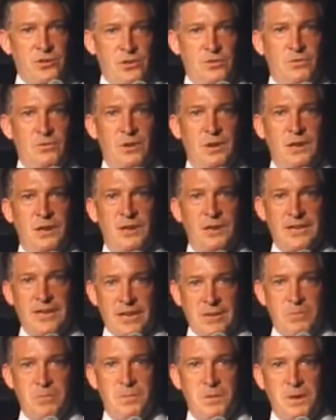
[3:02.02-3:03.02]
to
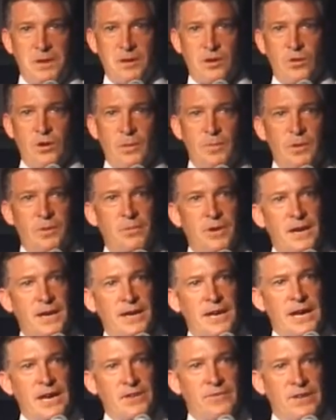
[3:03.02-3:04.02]
keep corporate
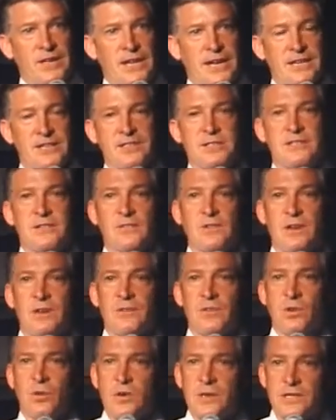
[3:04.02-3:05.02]
money out of elections?
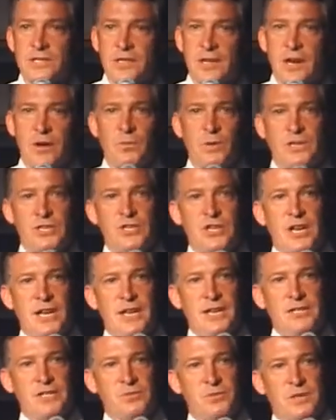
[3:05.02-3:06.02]
Of course not. What
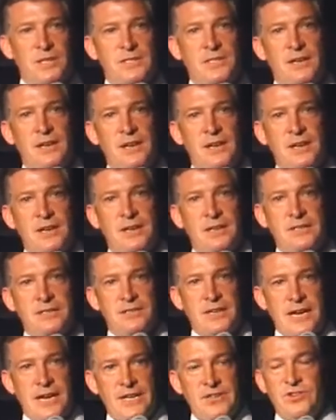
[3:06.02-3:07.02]
changed was
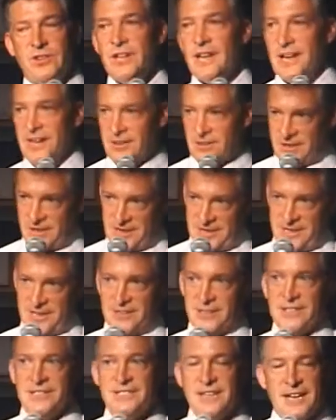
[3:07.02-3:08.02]
Sandra Day
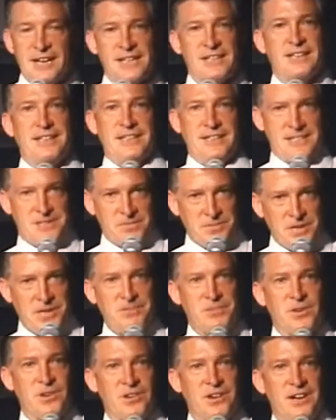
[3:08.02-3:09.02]
O'Connor, exactly, the
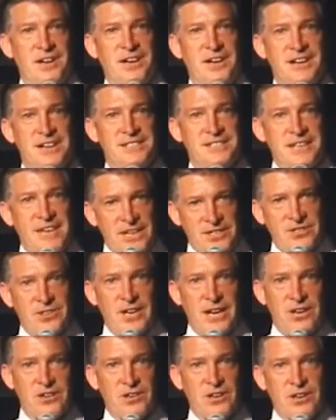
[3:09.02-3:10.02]
Supreme Court.
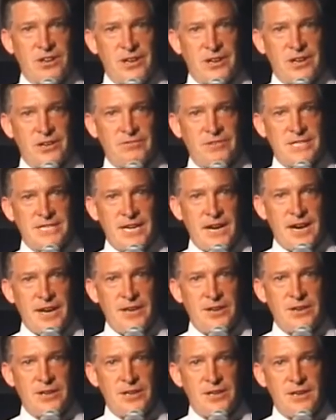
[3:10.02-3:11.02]
Sandra Day O'Connor
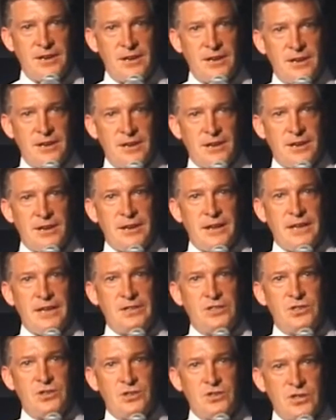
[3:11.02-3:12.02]
retired,
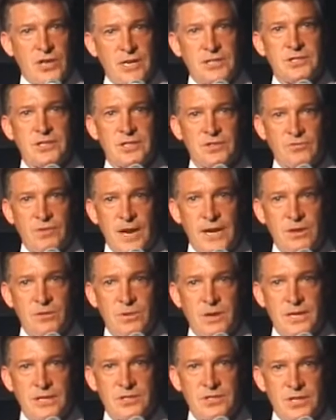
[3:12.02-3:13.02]
and Justice
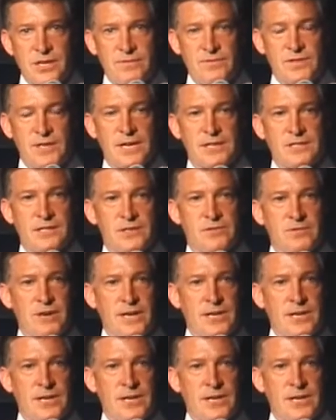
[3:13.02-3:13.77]
Rehnquist, Chief Justice